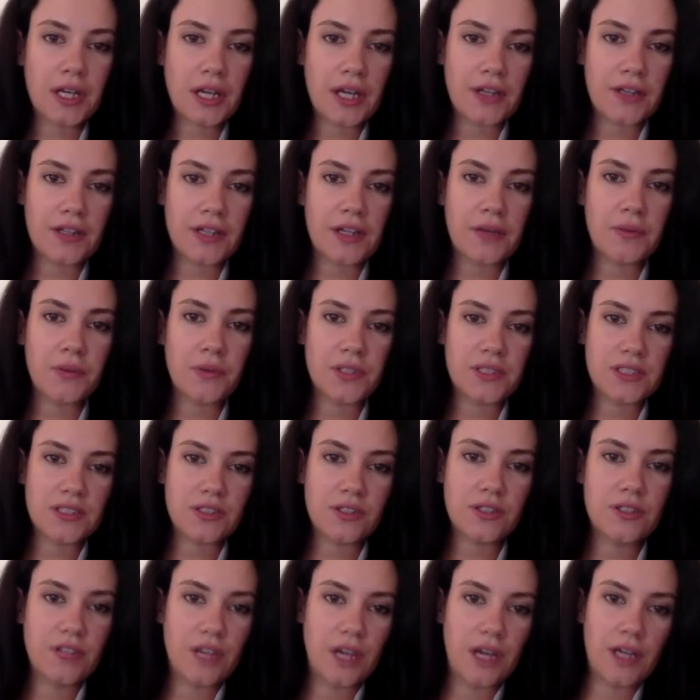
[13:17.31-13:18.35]
And then once they're
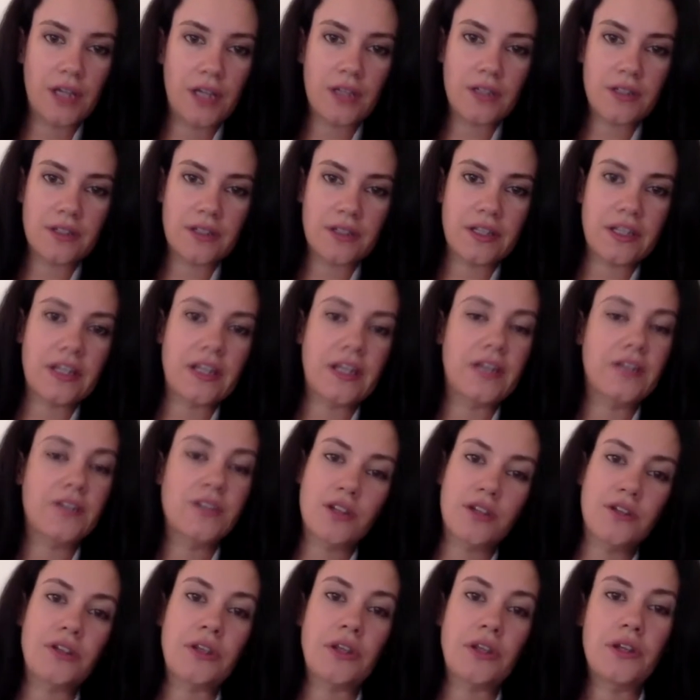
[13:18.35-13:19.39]
done, they can
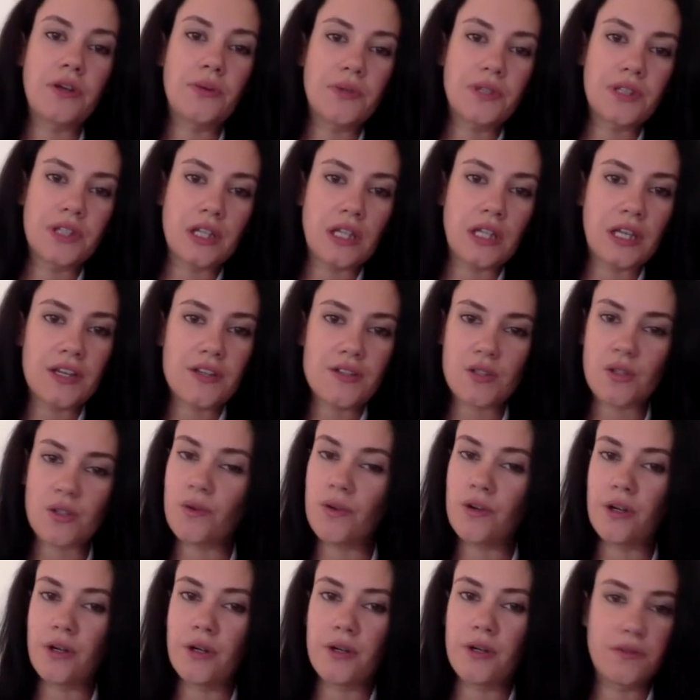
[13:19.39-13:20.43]
continue with the list
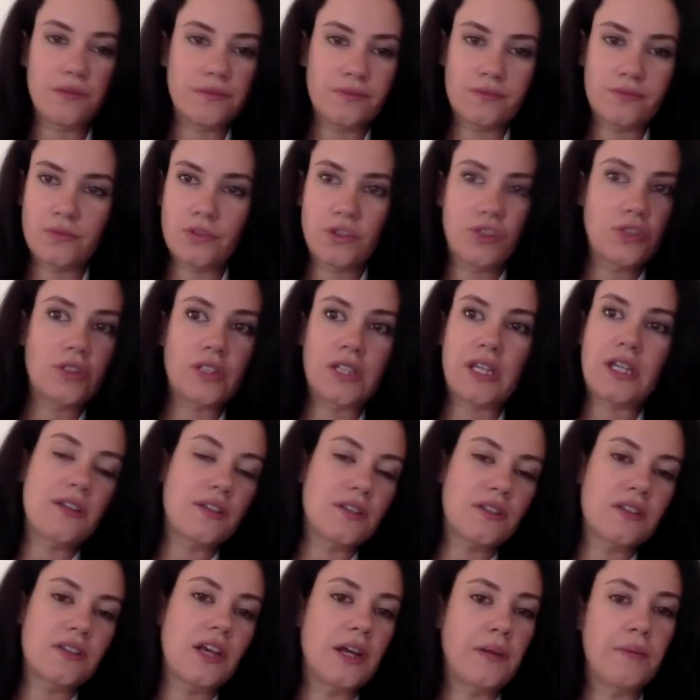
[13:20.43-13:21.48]
or
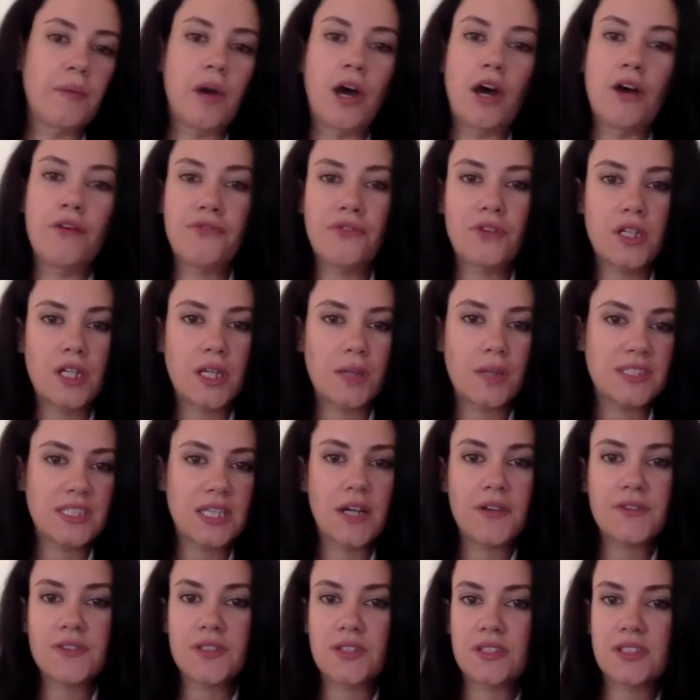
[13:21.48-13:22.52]
take time off for
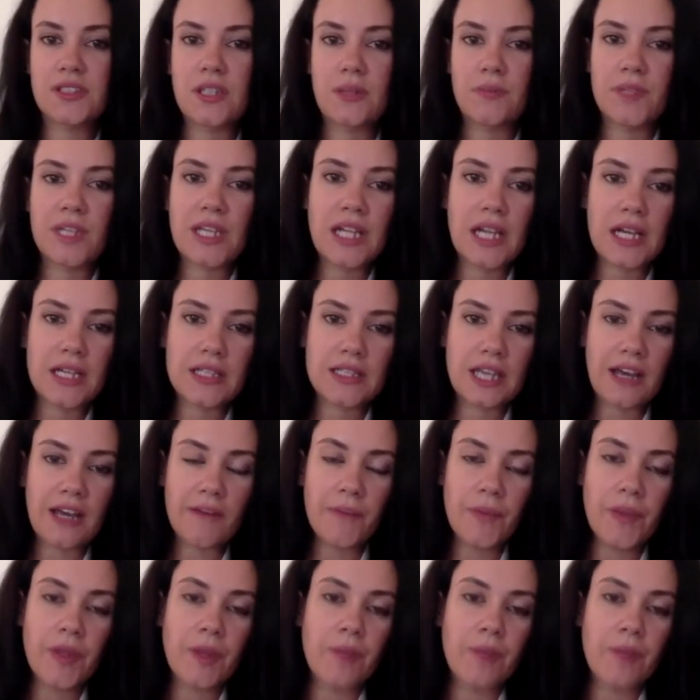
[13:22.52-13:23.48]
themselves or something like that.